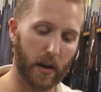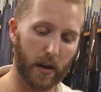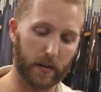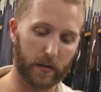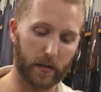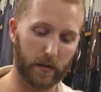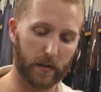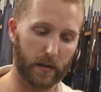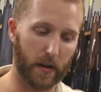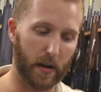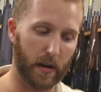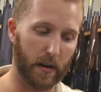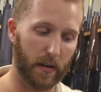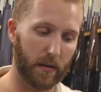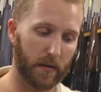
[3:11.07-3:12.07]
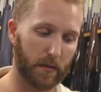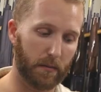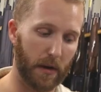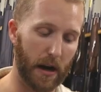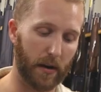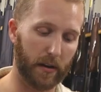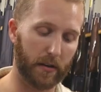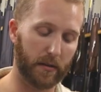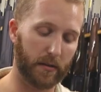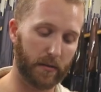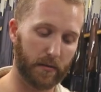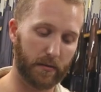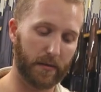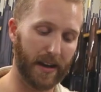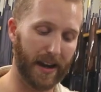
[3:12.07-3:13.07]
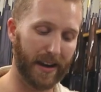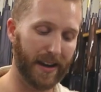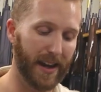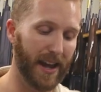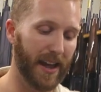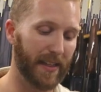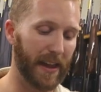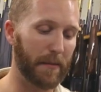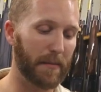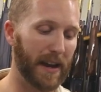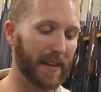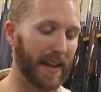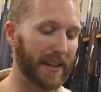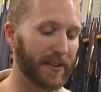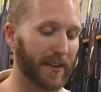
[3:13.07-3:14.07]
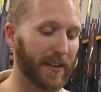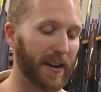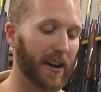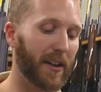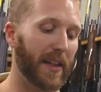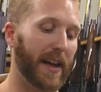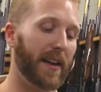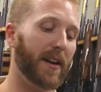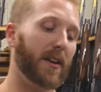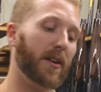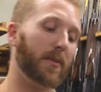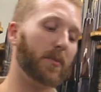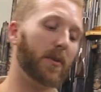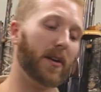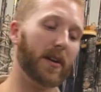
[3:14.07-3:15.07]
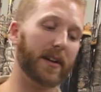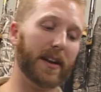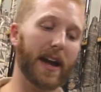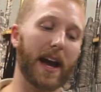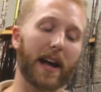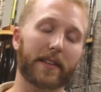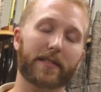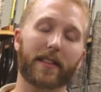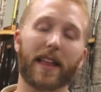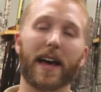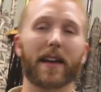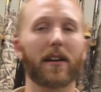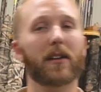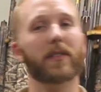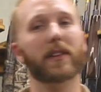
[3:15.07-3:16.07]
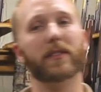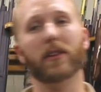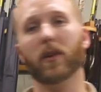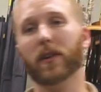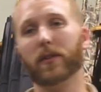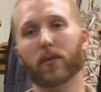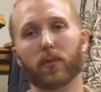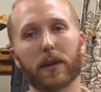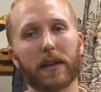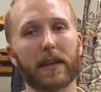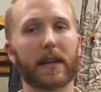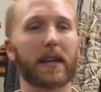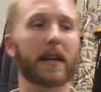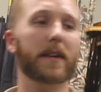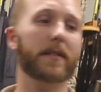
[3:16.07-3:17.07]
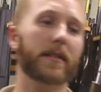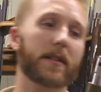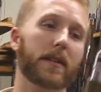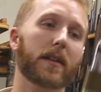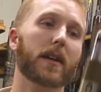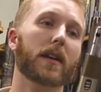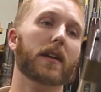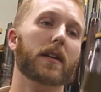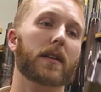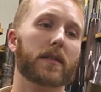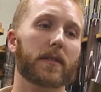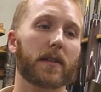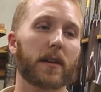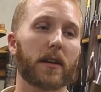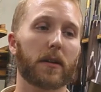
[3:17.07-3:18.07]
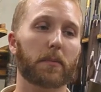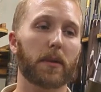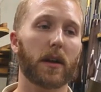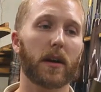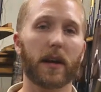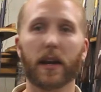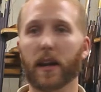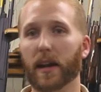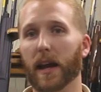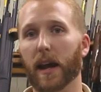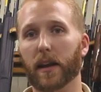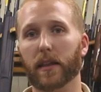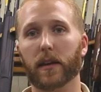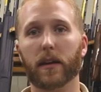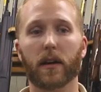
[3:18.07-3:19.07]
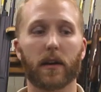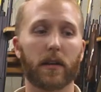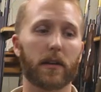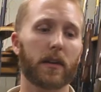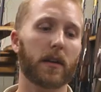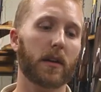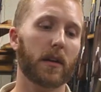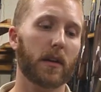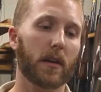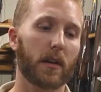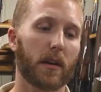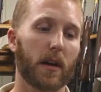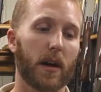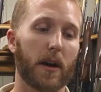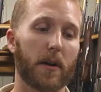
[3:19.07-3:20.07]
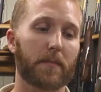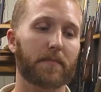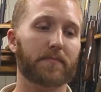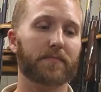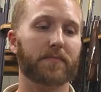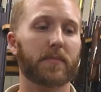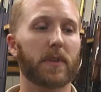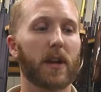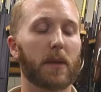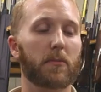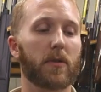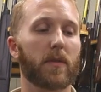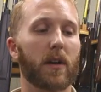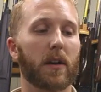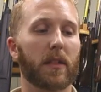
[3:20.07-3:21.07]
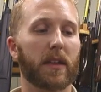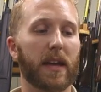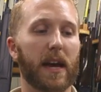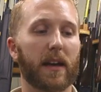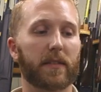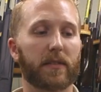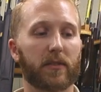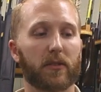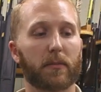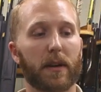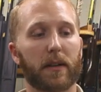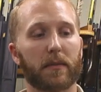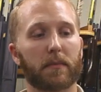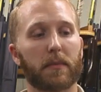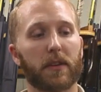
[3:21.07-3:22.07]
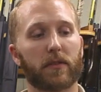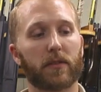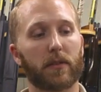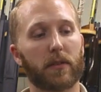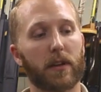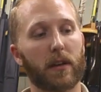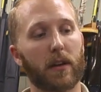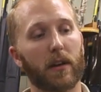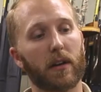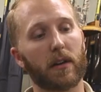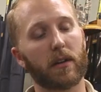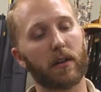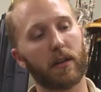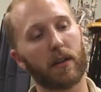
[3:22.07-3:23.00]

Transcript: It's just Browning. They took all that hard work and hassle out of it, so it's really easy to get a plug in and out of the gun. And moving on to the gas system, I mentioned the